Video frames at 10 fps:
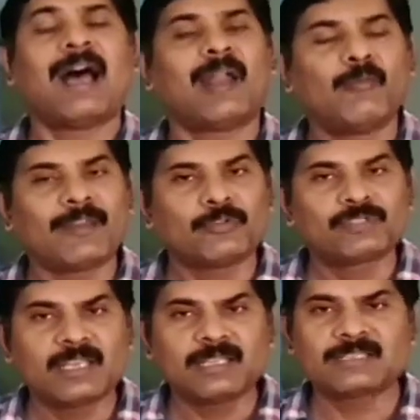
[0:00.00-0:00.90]
And when you
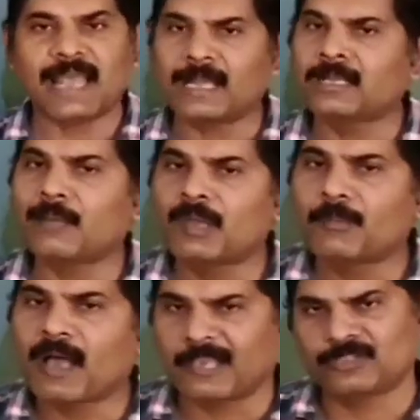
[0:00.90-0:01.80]
see this
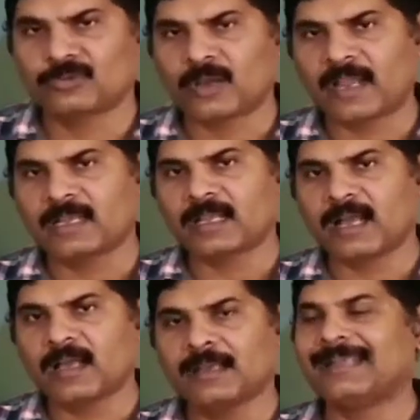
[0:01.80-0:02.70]
Entamoeba
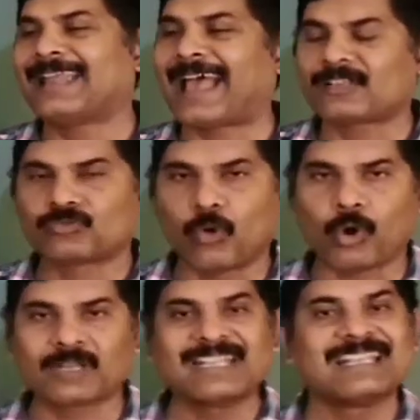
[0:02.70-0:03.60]
histolytica, it has
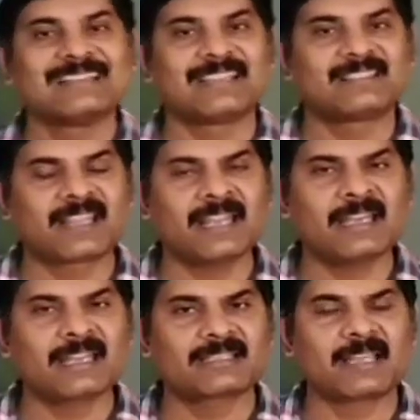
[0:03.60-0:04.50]
got the
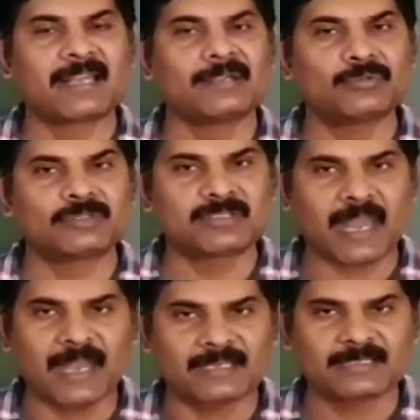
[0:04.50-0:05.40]
three distinctive
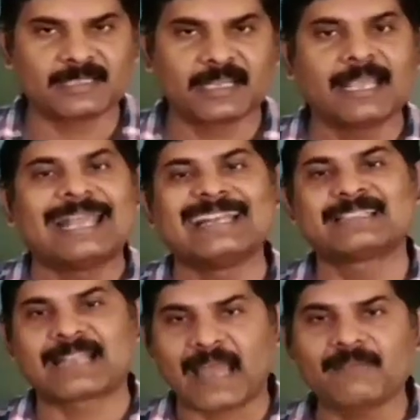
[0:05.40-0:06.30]
states in
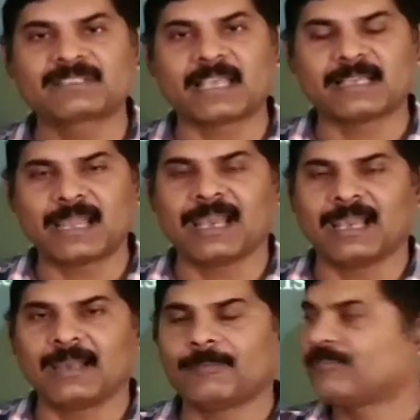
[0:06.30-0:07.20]
its life
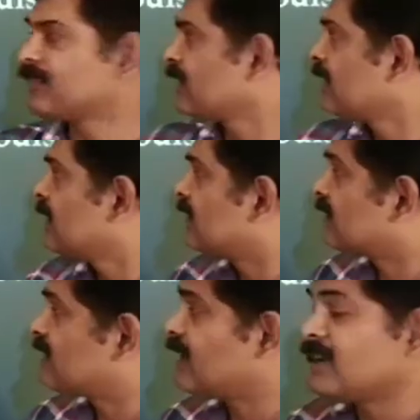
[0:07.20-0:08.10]
cycle. The
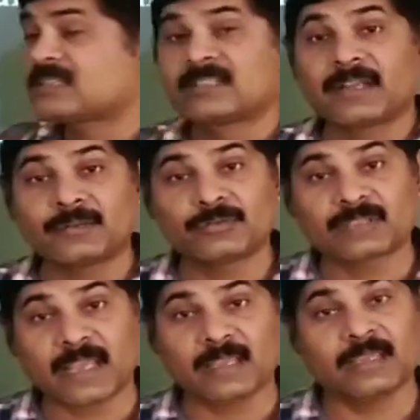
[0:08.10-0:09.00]
three distinctive
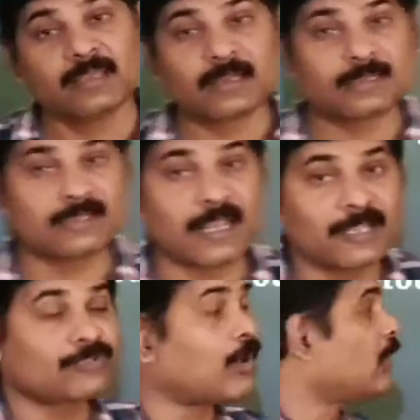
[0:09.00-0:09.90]

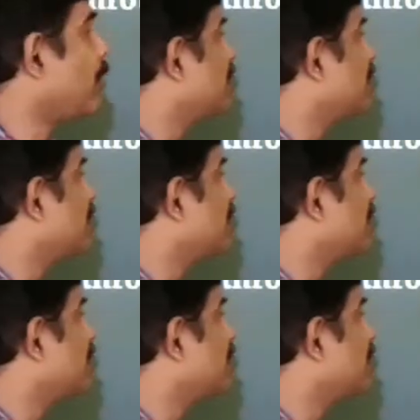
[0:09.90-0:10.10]
stages are